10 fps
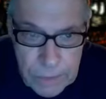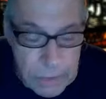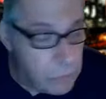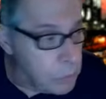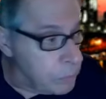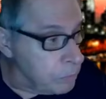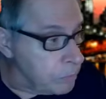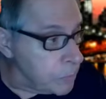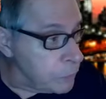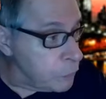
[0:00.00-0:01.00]
Even
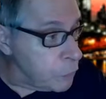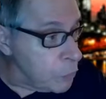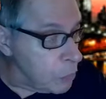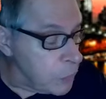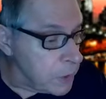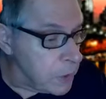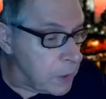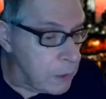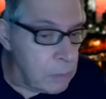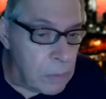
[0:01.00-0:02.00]
before we can
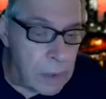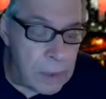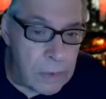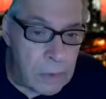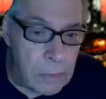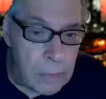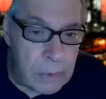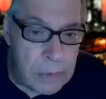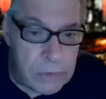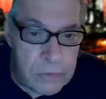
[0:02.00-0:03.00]
get one, I think
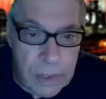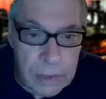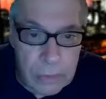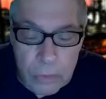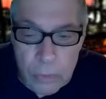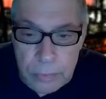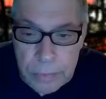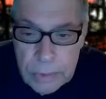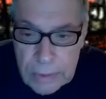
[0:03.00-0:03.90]
we're in the second group,